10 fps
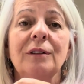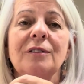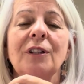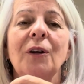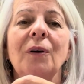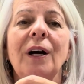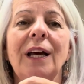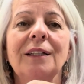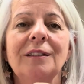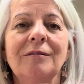So I
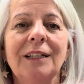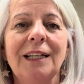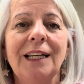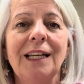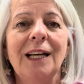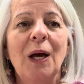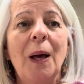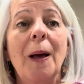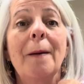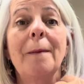had to really
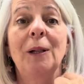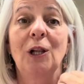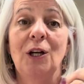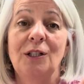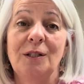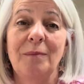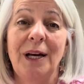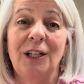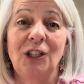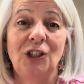learn to
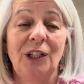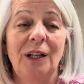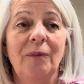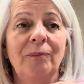manage it.